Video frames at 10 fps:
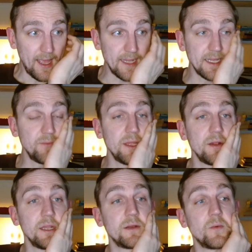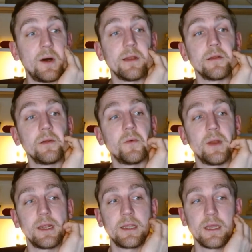And then we did one
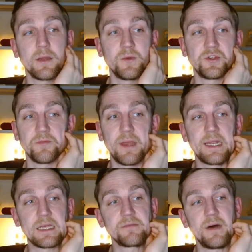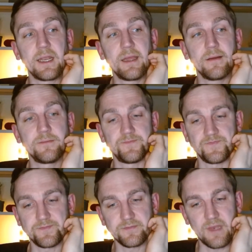great thing which made us money.
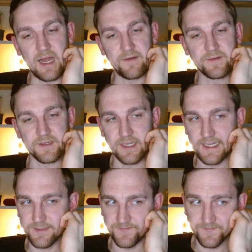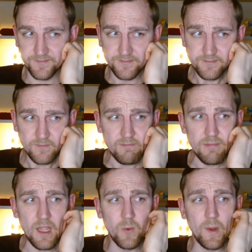After that,
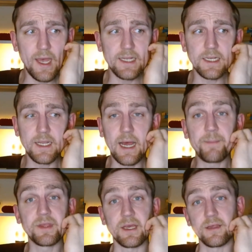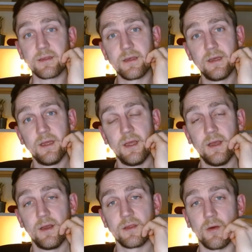we added the upsells.
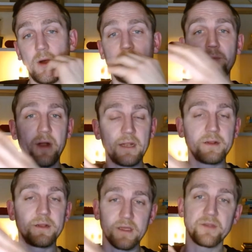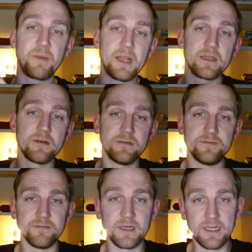So our product is expensive,
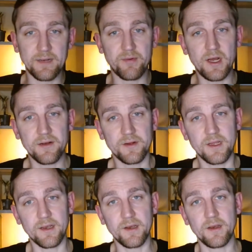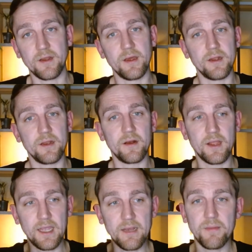but that product
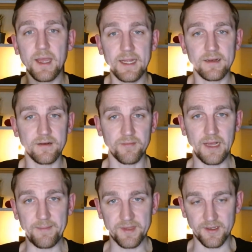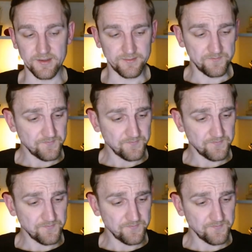there can be added upsells,